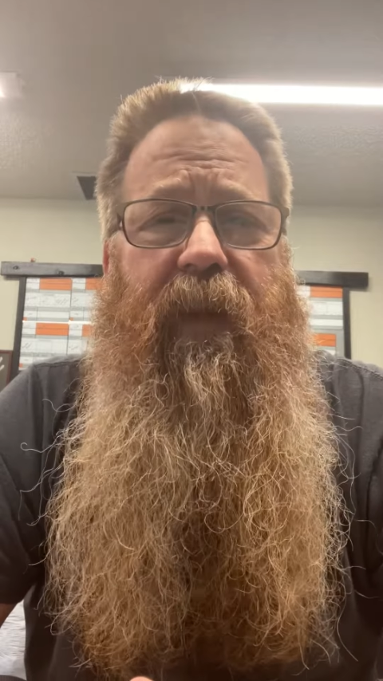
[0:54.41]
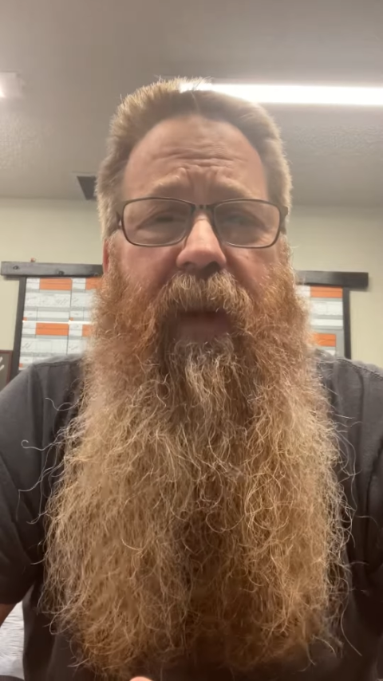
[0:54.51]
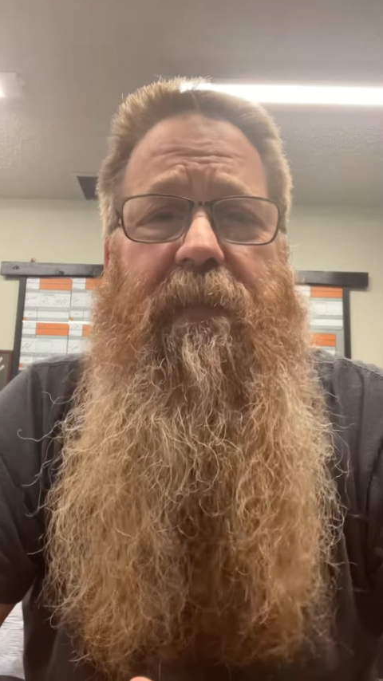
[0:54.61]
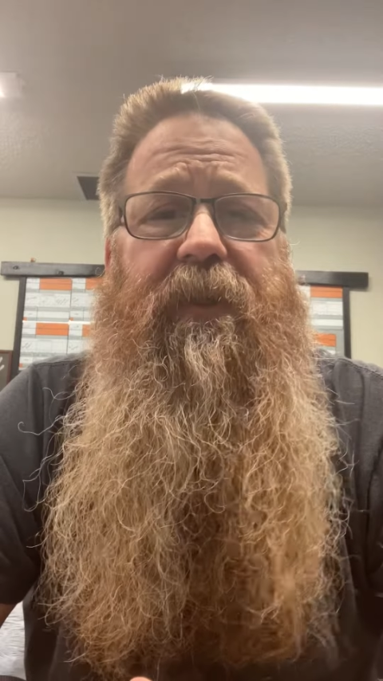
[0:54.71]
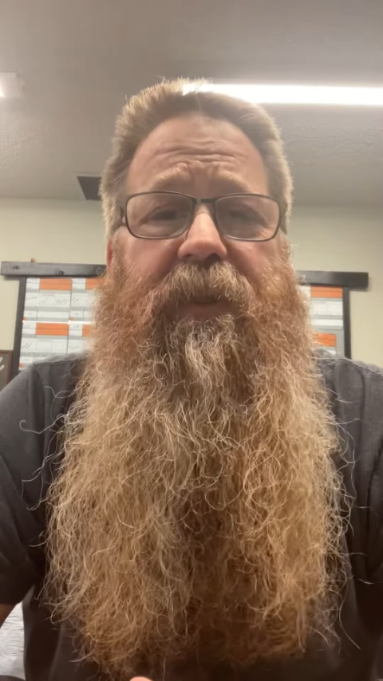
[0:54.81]

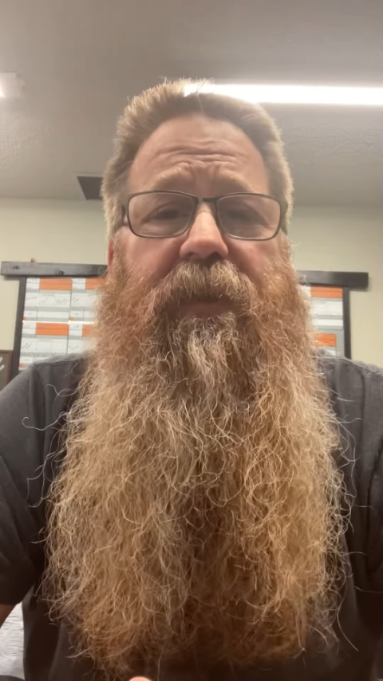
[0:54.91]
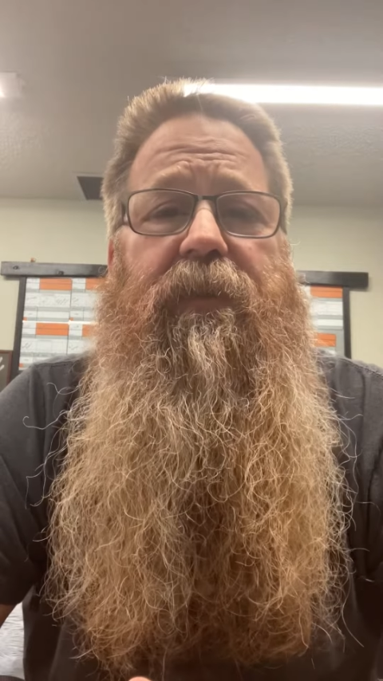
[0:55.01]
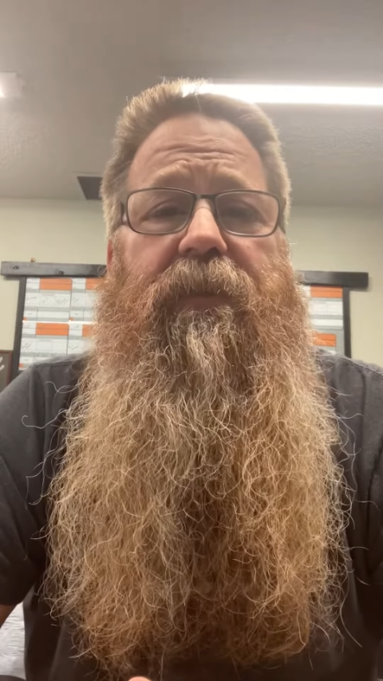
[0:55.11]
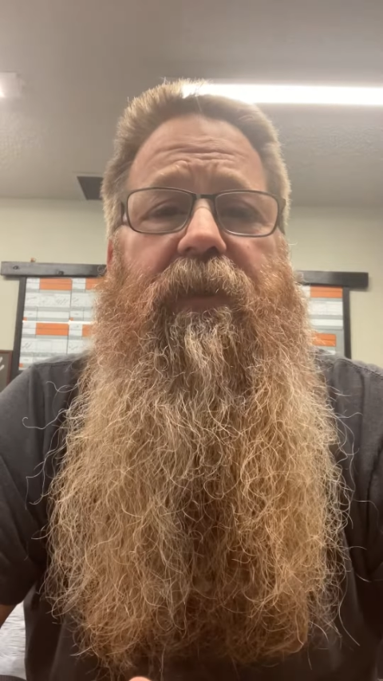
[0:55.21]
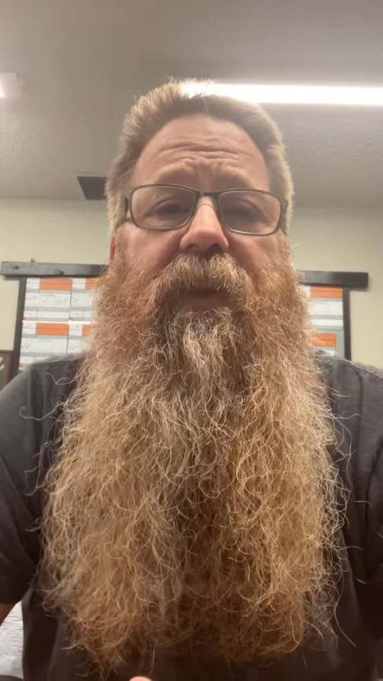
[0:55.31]
How much do
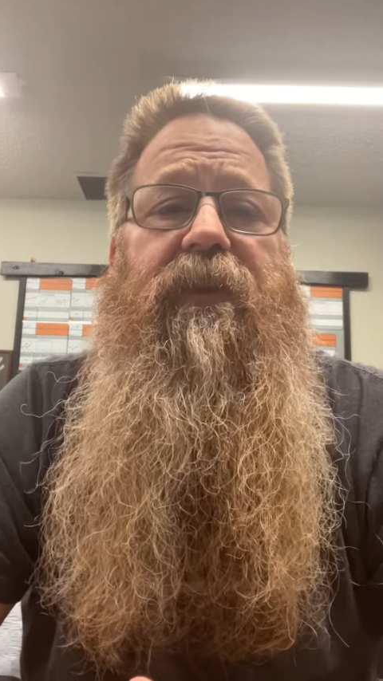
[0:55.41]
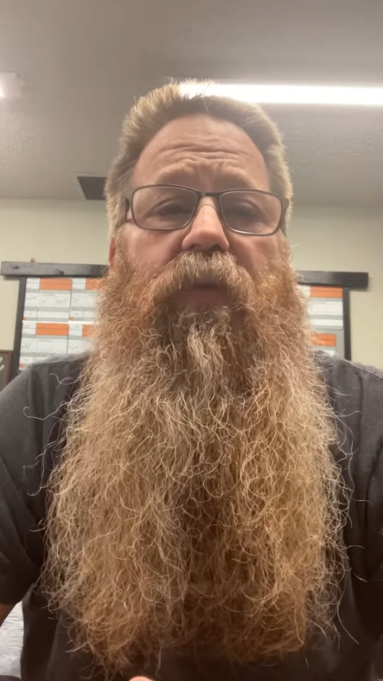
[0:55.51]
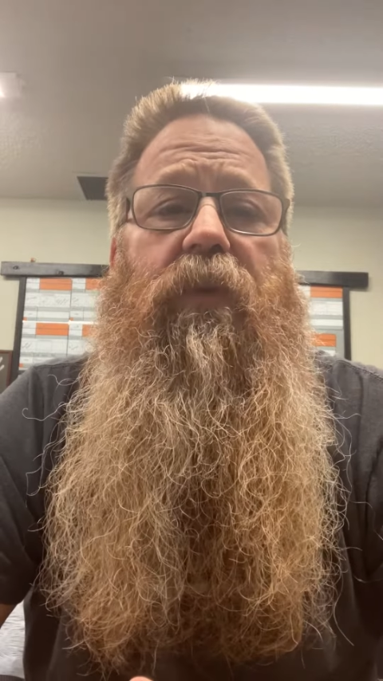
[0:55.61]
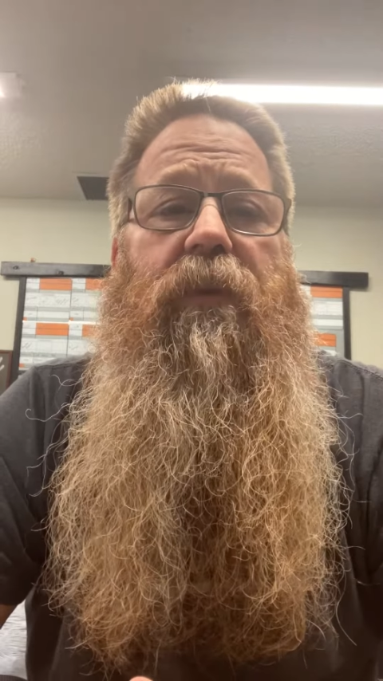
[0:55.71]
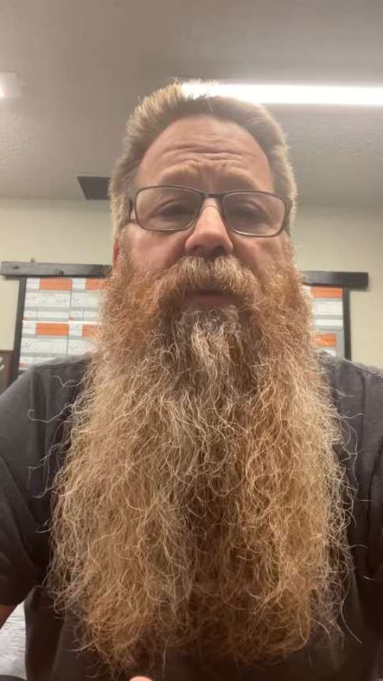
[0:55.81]
you look at the
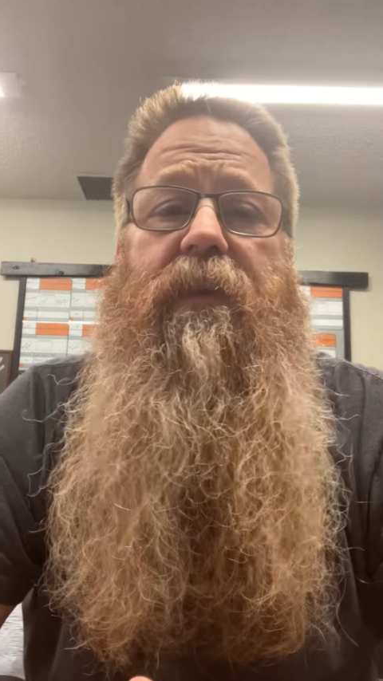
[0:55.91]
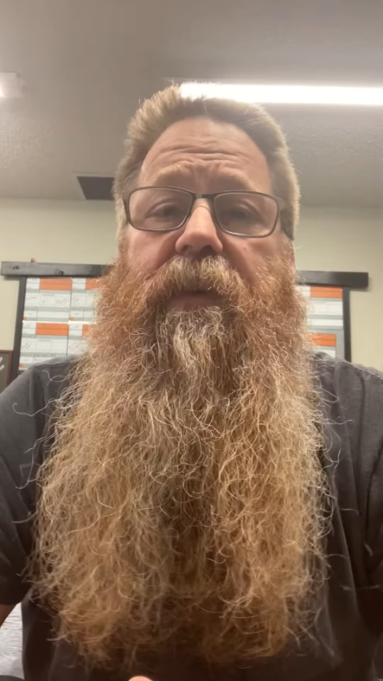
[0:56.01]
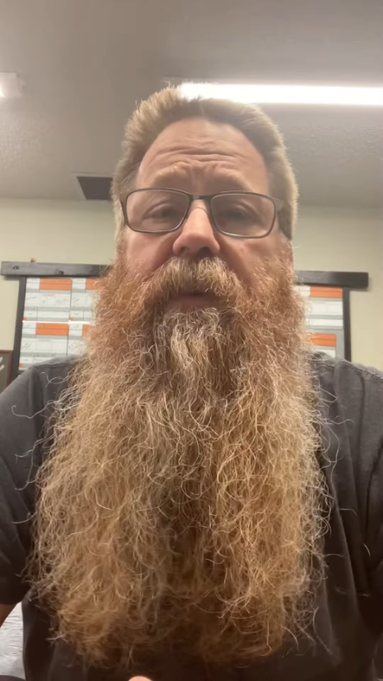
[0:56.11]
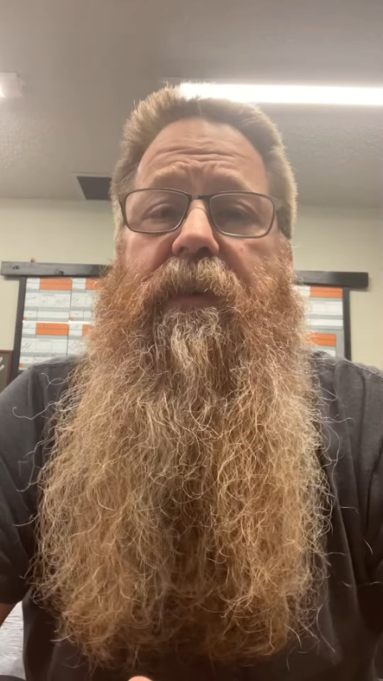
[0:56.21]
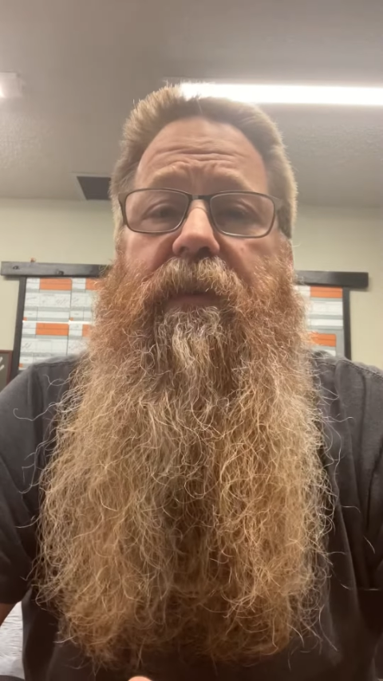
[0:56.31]
world
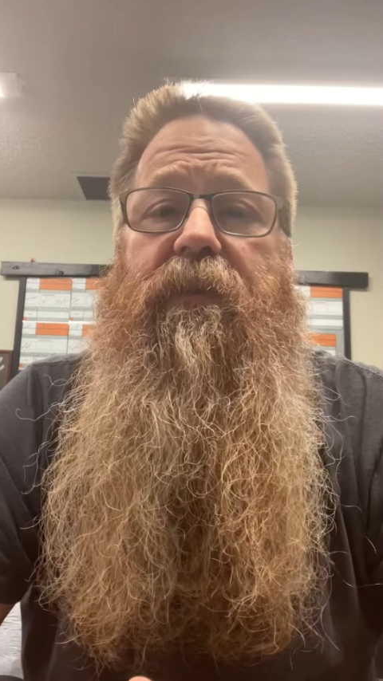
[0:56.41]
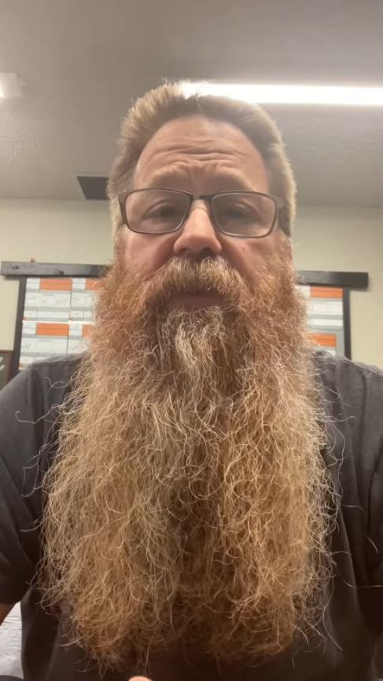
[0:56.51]
through